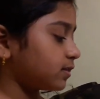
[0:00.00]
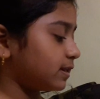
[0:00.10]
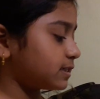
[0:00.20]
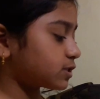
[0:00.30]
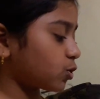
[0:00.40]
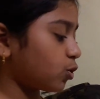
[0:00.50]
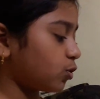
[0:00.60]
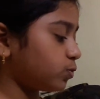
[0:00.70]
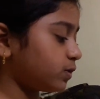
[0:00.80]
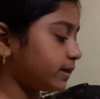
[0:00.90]
this
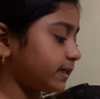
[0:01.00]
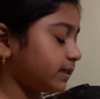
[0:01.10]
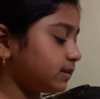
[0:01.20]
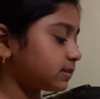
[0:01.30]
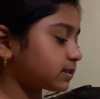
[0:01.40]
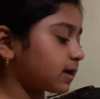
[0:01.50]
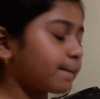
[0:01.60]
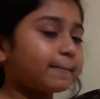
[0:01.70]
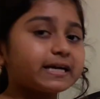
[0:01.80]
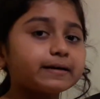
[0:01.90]
ovary
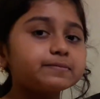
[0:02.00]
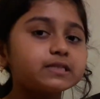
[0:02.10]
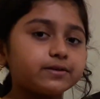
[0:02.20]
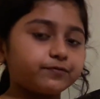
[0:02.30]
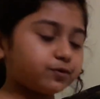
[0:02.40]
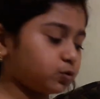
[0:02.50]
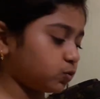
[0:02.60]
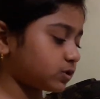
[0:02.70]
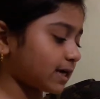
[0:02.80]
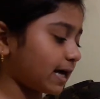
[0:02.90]
becomes the
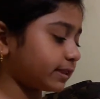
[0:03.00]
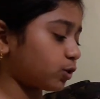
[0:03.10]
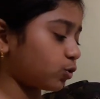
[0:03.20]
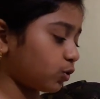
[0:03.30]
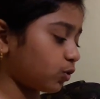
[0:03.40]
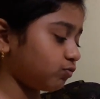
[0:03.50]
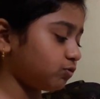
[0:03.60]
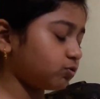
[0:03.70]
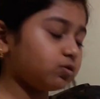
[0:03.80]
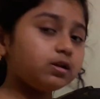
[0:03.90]
fruit and the
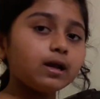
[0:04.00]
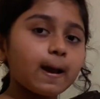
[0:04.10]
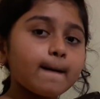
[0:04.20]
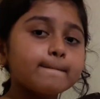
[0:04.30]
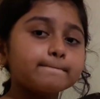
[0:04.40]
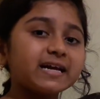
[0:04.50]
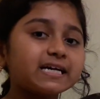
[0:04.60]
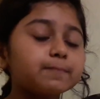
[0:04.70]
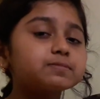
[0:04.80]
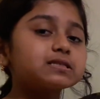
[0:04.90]
ovule
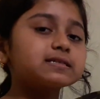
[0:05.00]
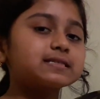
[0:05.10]
becomes the